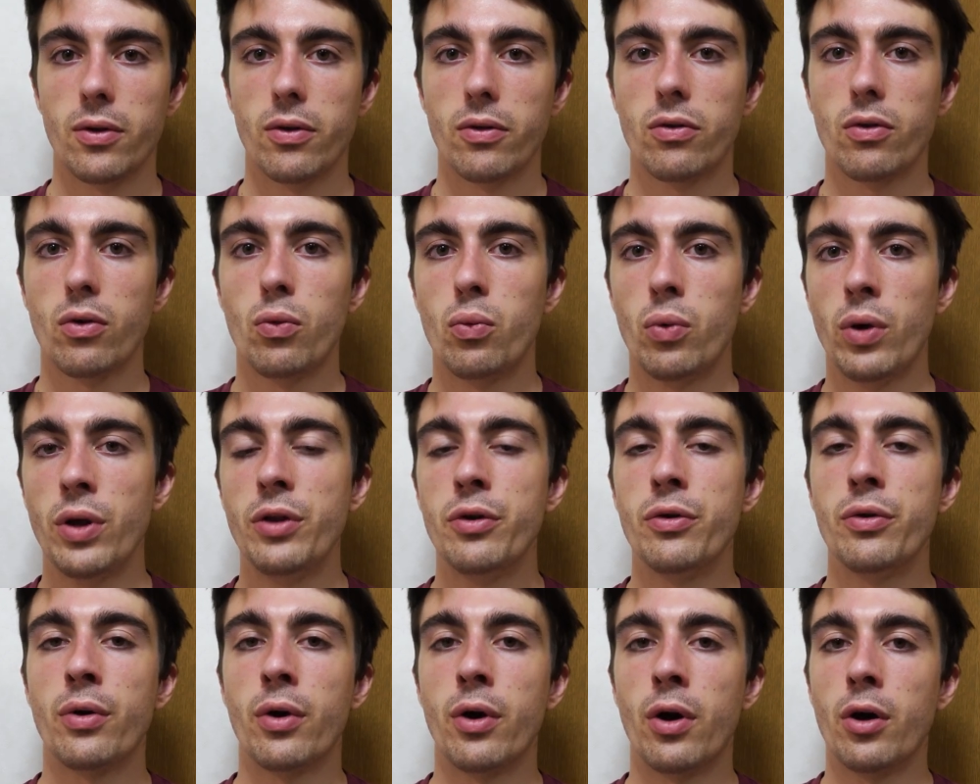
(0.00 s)
So when
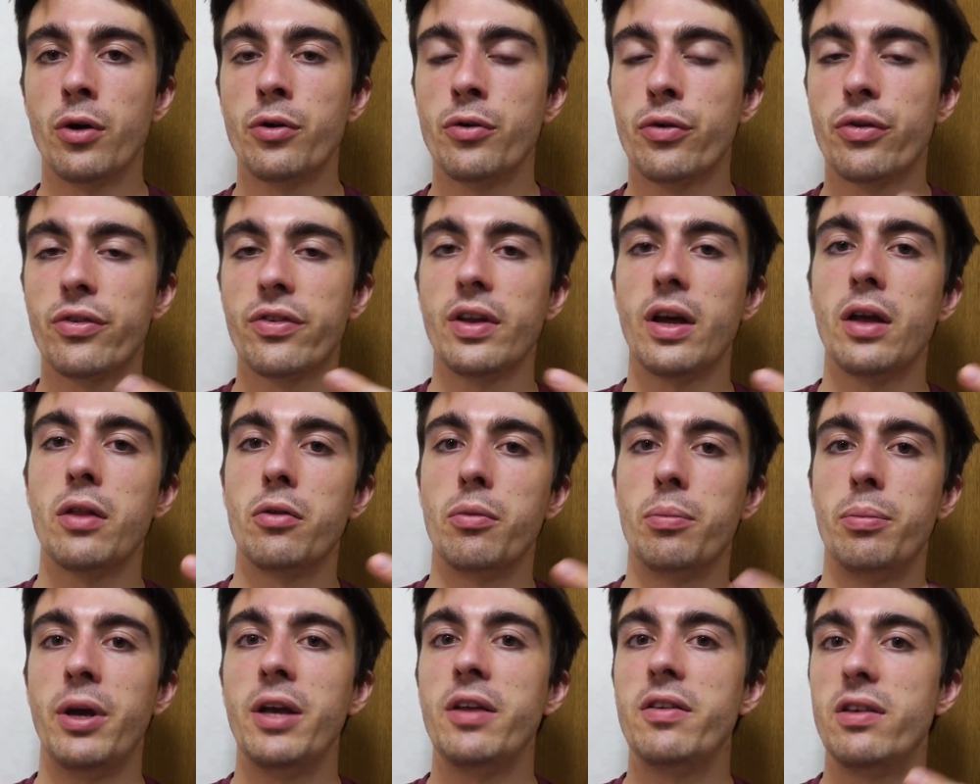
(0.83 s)
you understand
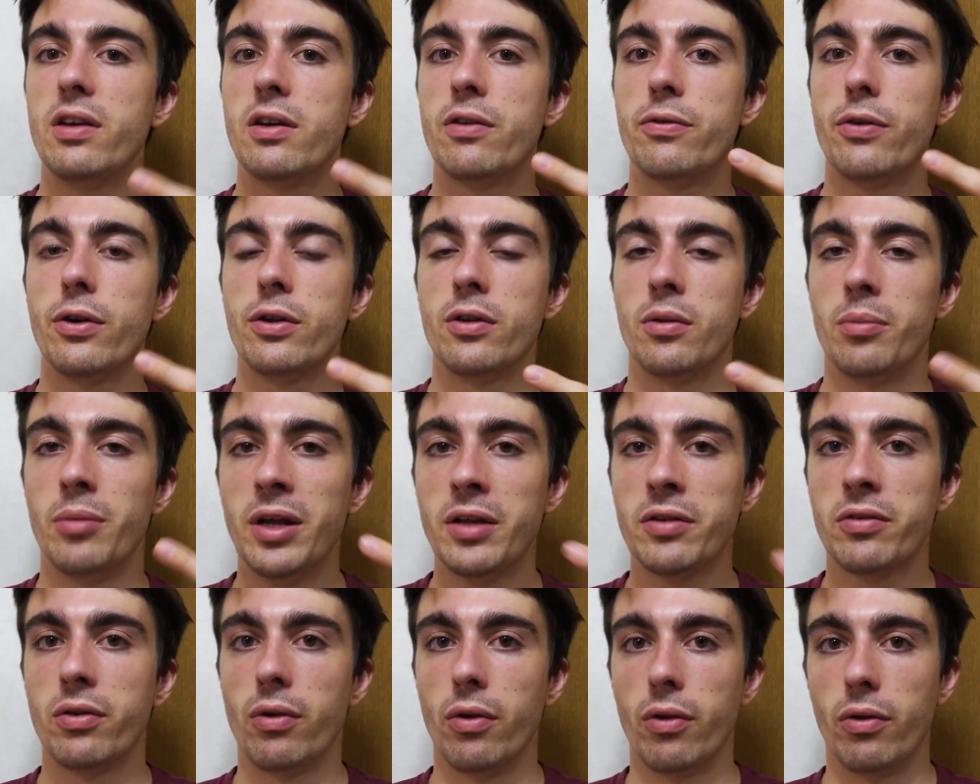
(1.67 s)
the basic
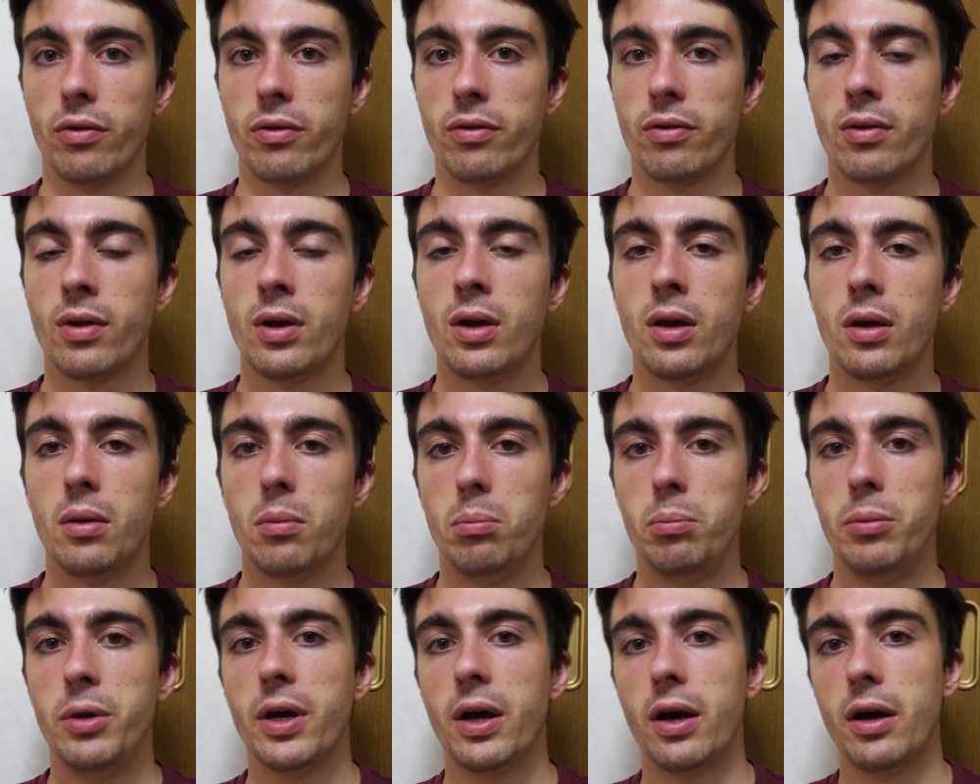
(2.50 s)
fundamentals
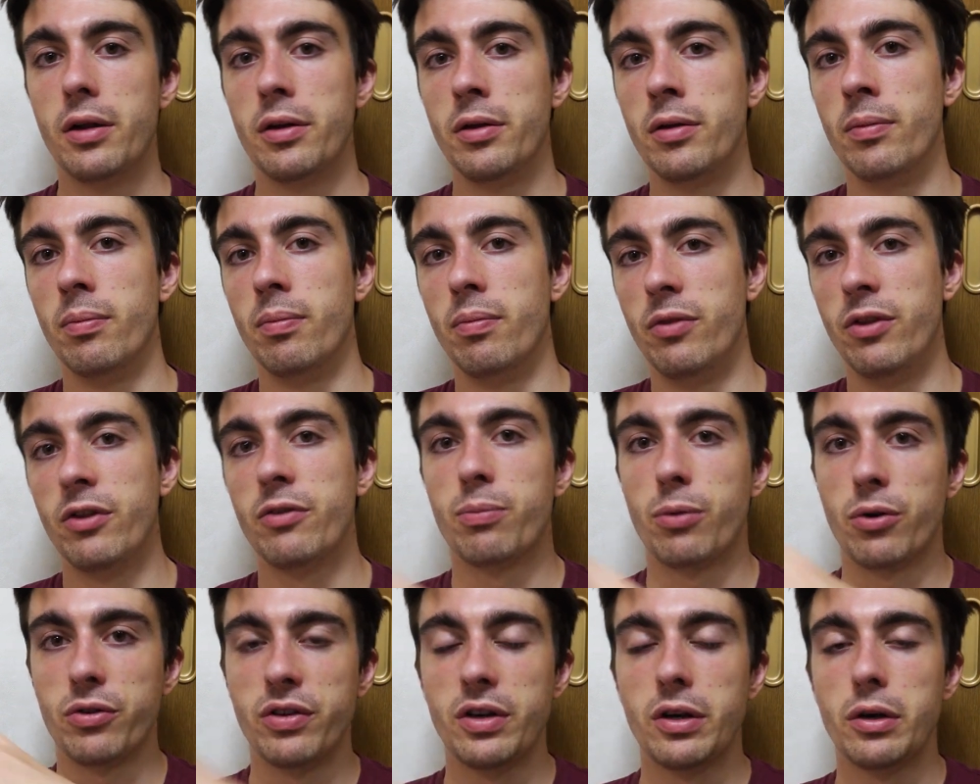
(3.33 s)
behind this
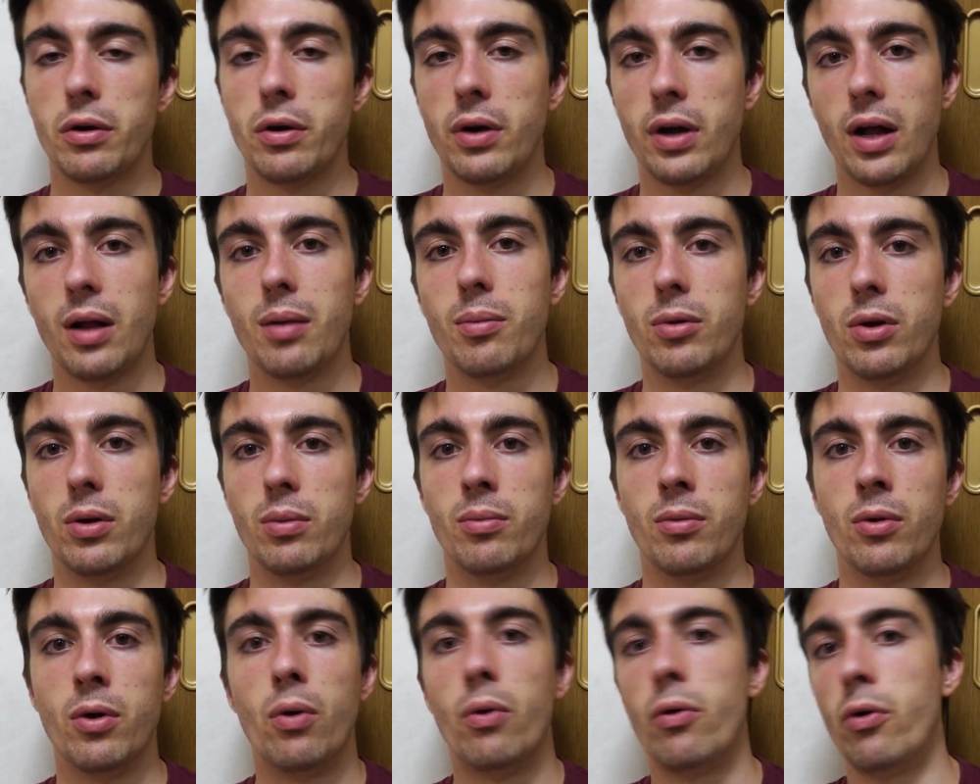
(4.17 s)
particular
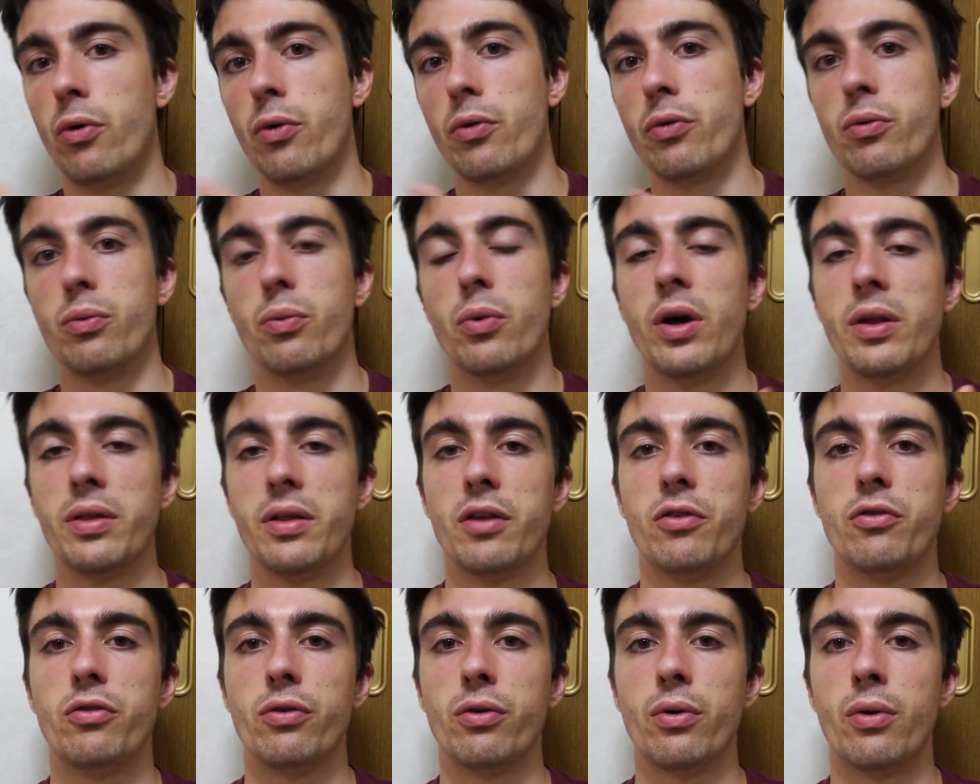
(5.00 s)
album, or the one
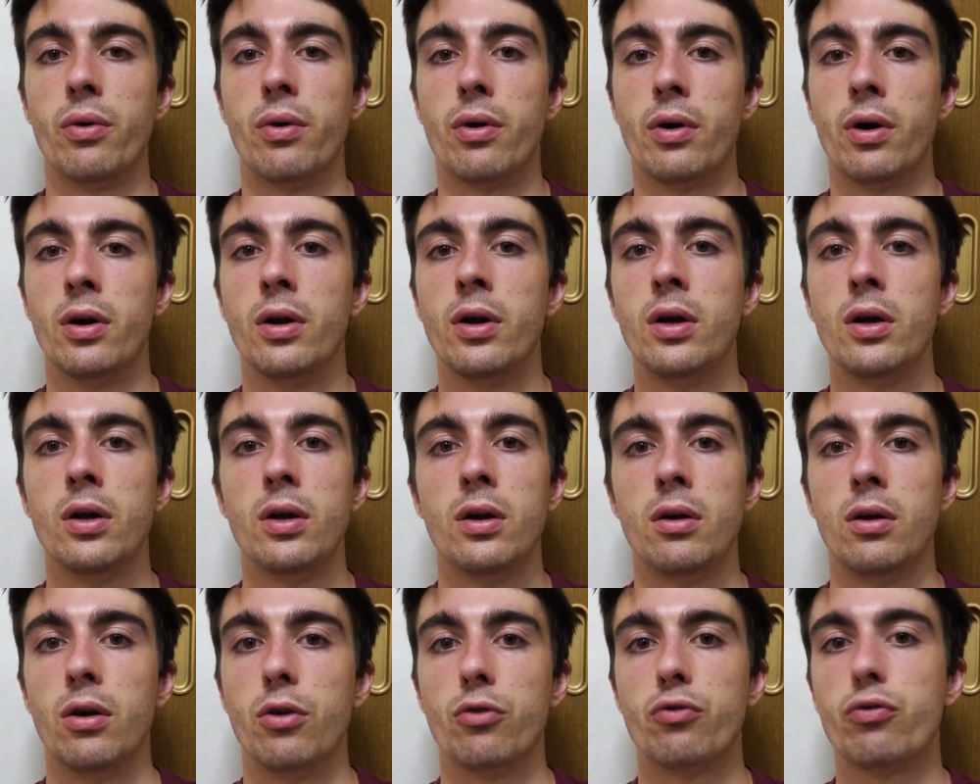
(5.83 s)
that you're
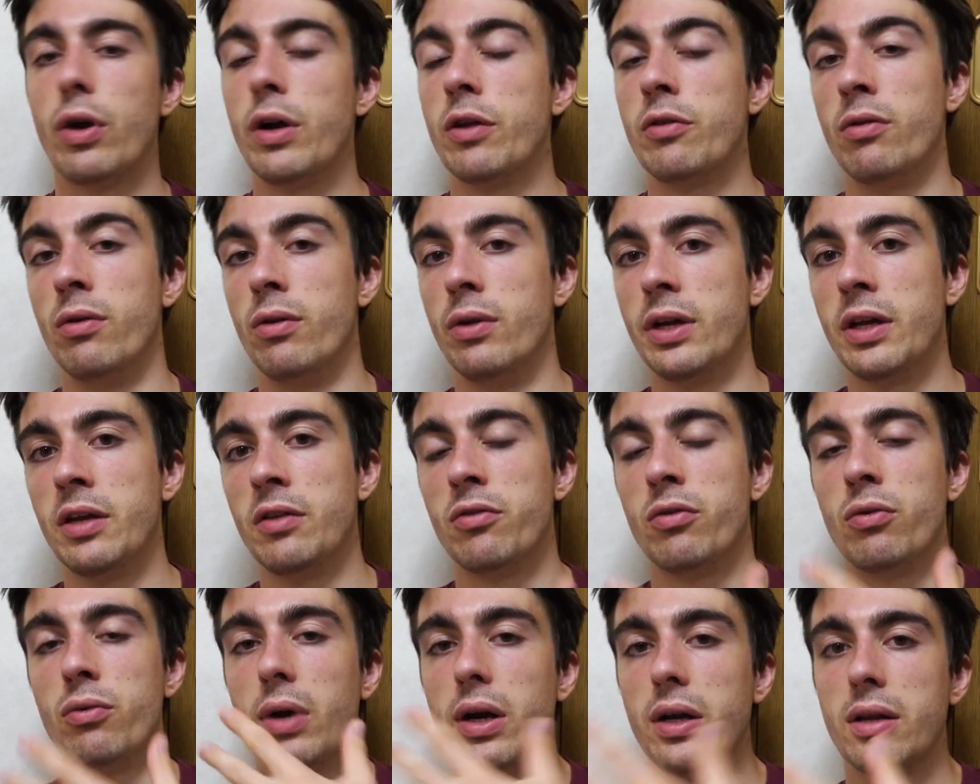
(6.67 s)
trying to look
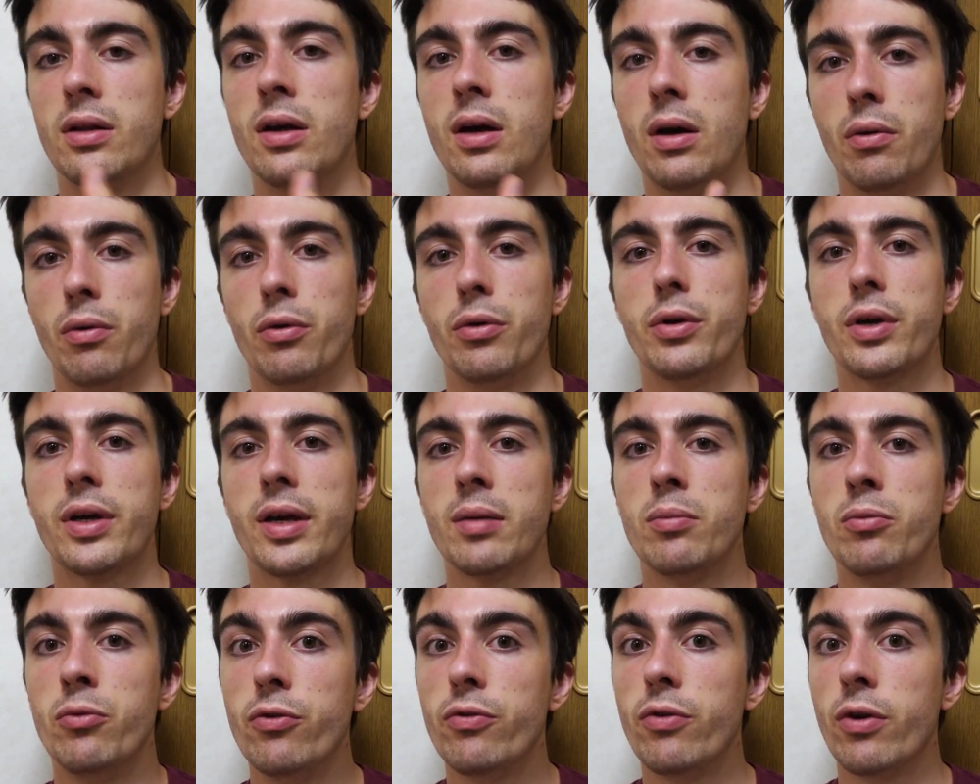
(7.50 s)
into right now, you
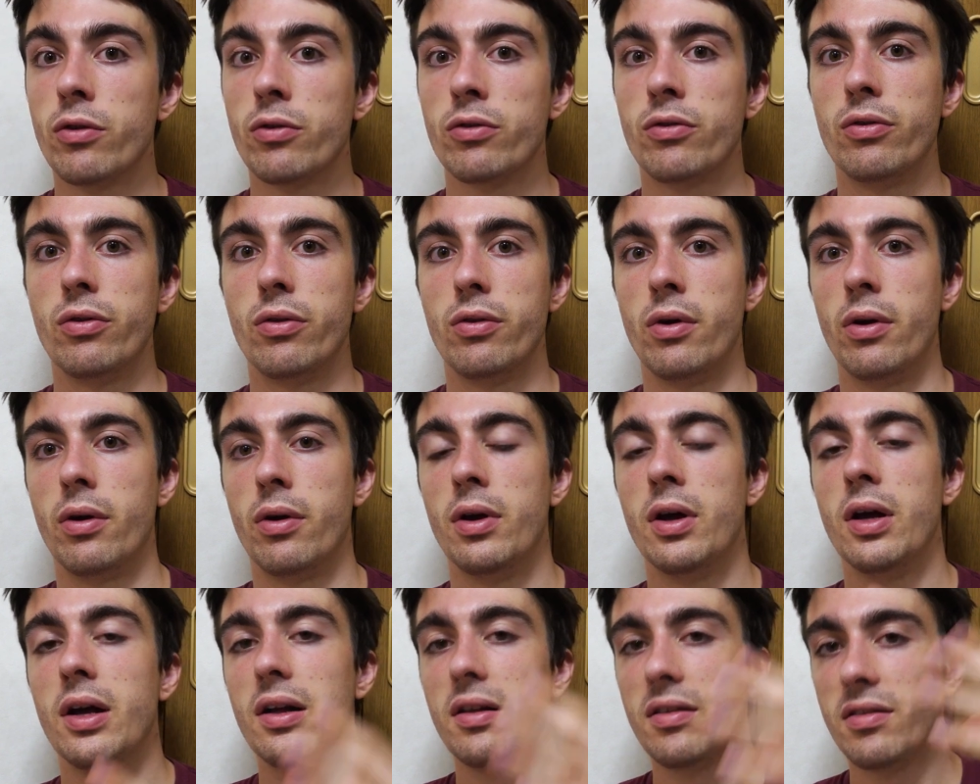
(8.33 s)
can move on to
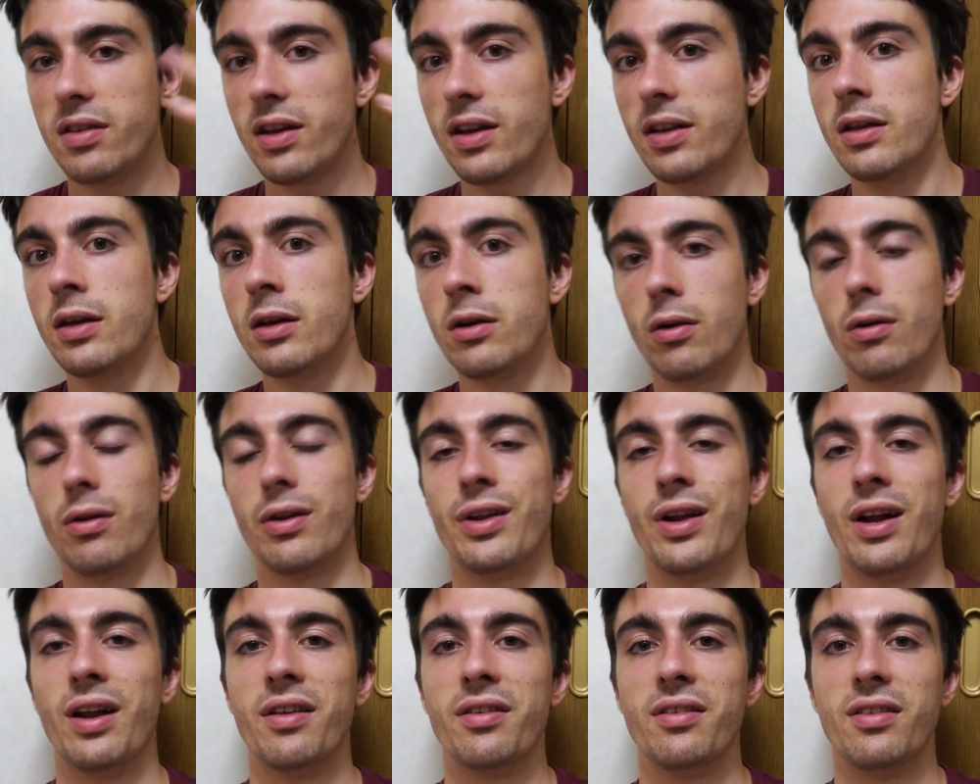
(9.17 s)
the technical
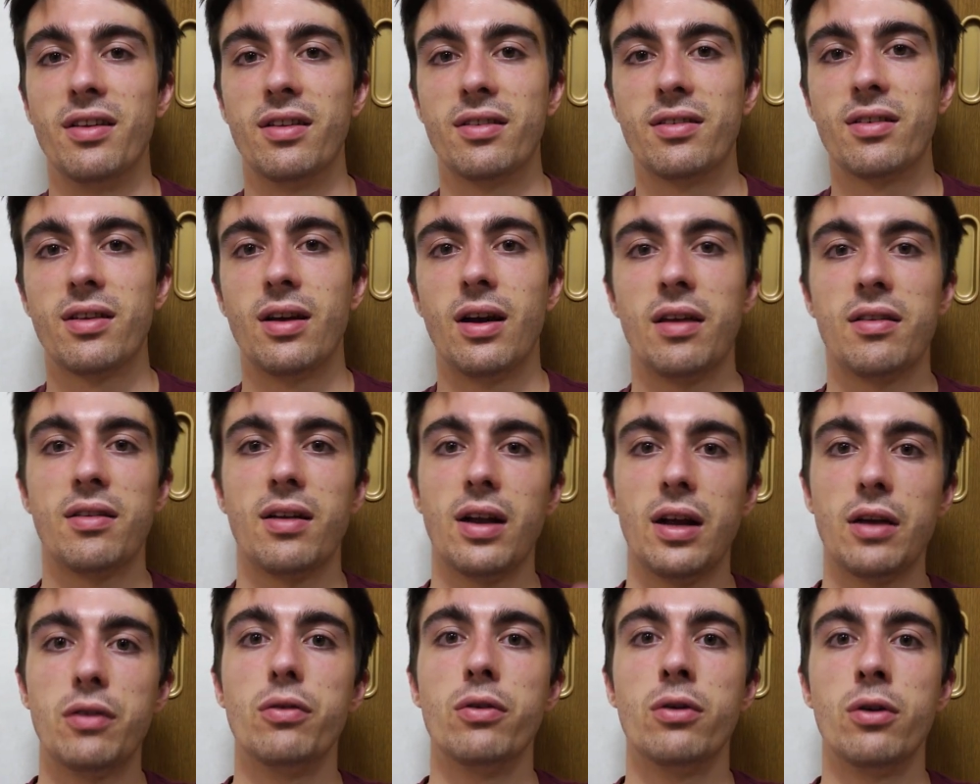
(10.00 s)
analysis, as I
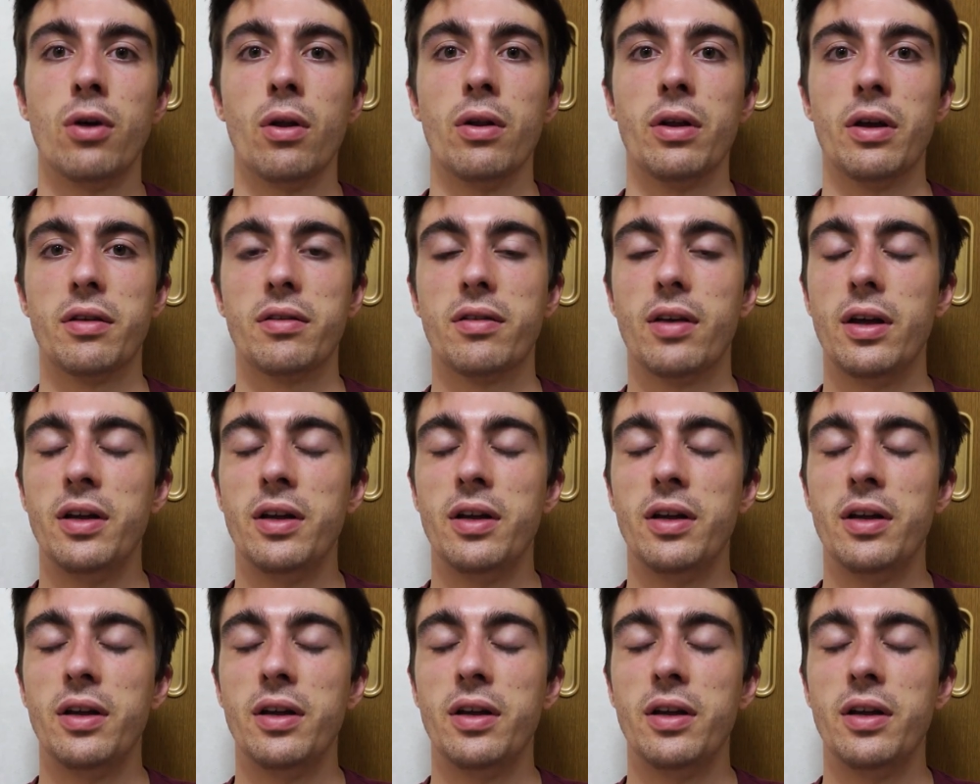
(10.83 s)
like to call it.